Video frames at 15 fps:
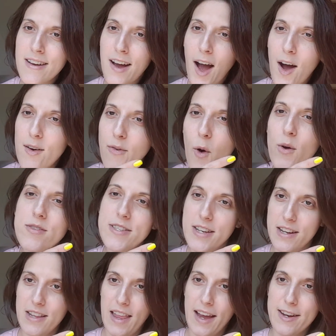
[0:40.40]
of Ulta
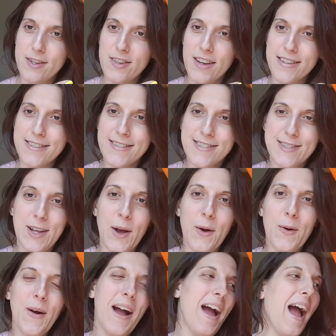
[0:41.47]
Collection.
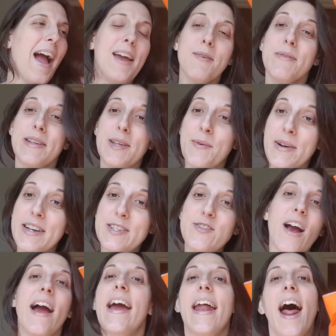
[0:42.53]
So I really wanted to
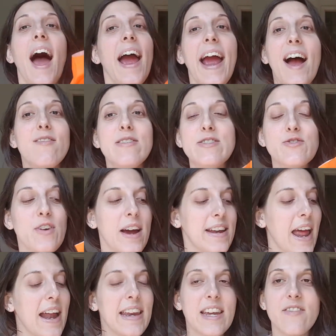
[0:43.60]
try it. I haven't tried
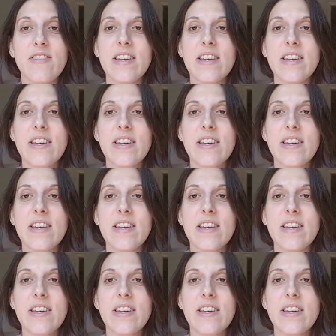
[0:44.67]
any of